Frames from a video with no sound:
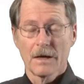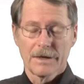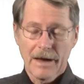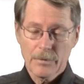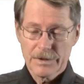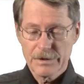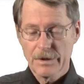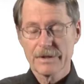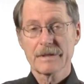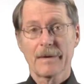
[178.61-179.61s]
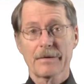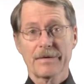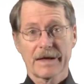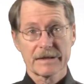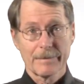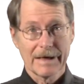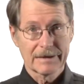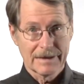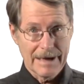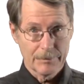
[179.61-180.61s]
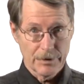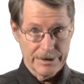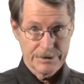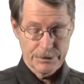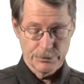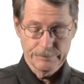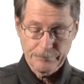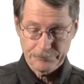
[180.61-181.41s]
Now I want to show you some other things about the LabQuest 2.